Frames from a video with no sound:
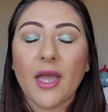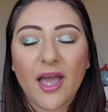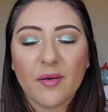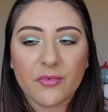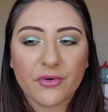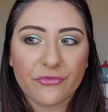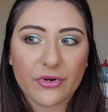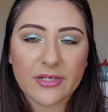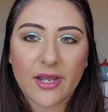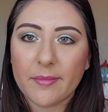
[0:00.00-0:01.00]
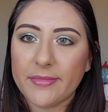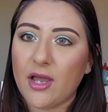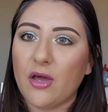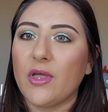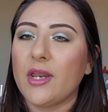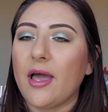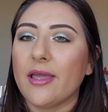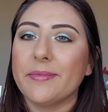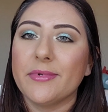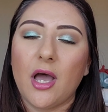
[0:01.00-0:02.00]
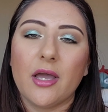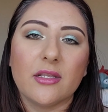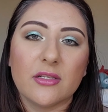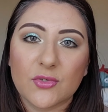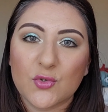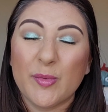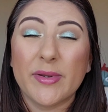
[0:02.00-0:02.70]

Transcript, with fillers: I have more free time now that I am not in school,